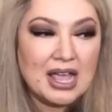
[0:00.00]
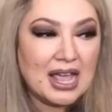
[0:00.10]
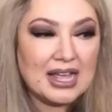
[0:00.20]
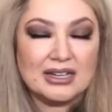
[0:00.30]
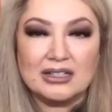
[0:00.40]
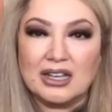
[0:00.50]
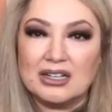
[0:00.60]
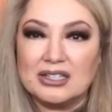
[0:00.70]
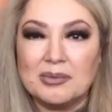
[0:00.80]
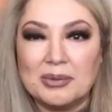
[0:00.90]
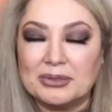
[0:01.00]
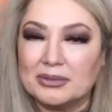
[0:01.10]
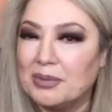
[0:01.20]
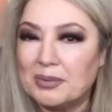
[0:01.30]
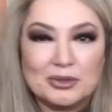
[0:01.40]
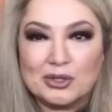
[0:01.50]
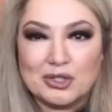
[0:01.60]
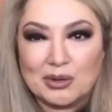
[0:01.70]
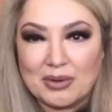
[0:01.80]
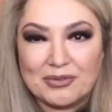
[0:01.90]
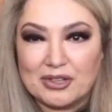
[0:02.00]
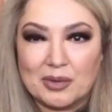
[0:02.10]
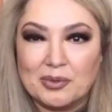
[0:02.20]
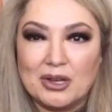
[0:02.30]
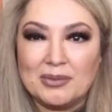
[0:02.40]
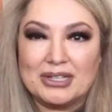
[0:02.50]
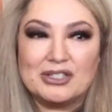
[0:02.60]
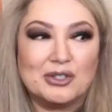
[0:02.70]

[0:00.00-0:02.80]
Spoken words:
And some people don't show up for the appointments.